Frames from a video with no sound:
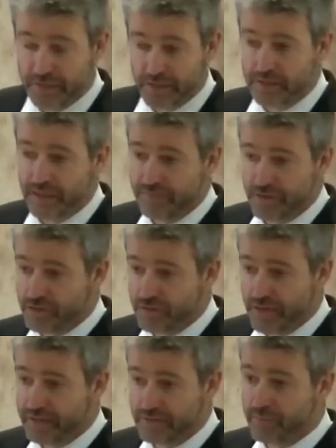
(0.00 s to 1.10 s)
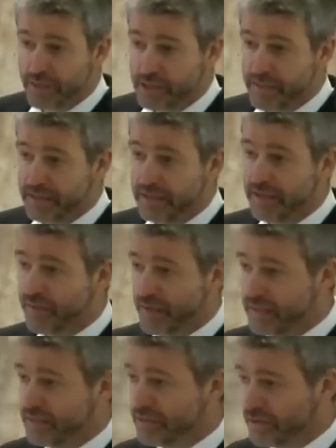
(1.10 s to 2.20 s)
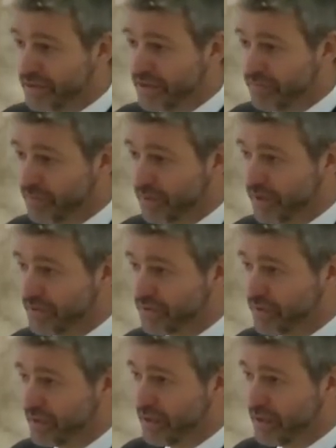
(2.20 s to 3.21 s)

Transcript: but doesn't have the strength to bring about anything he's decreed for us.